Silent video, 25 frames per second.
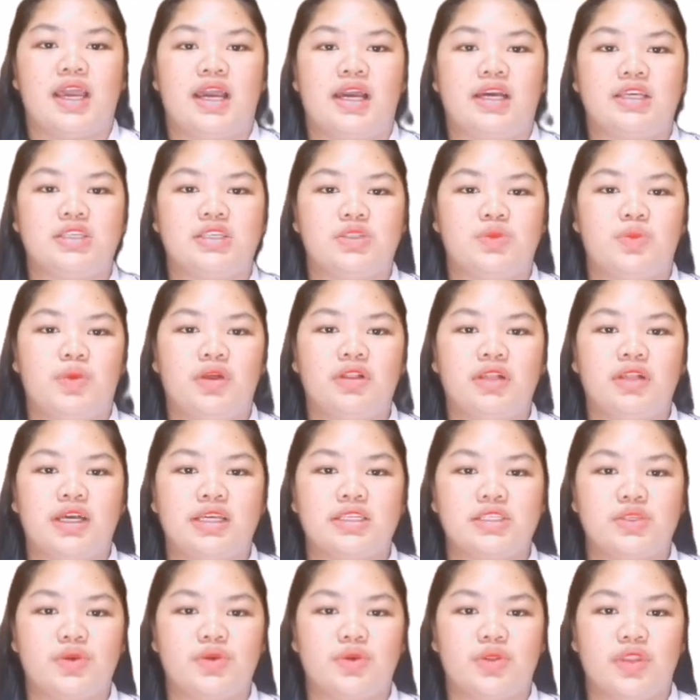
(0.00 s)
as well
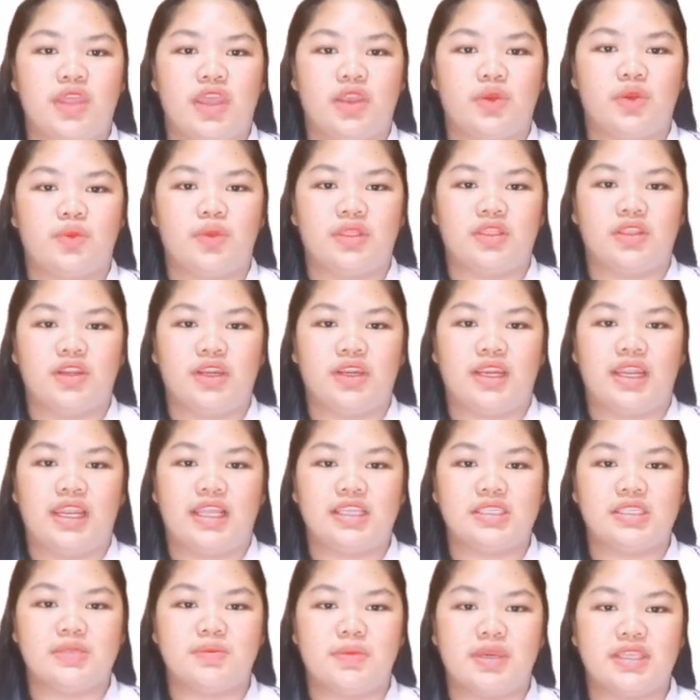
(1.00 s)
as connect with their
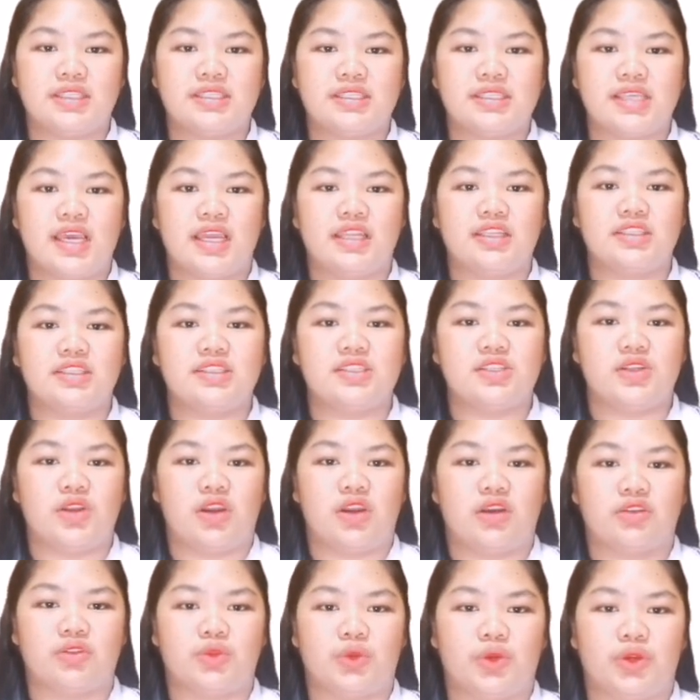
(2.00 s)
classmates and
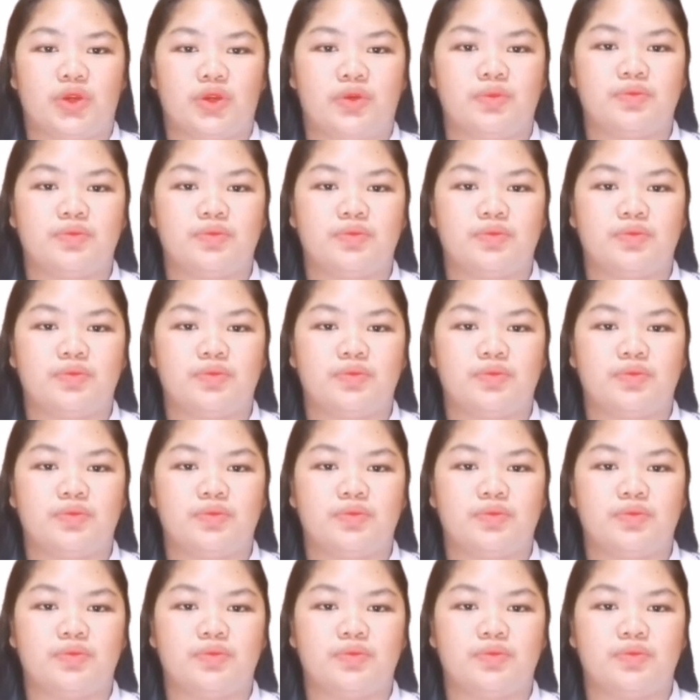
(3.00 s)
instructor.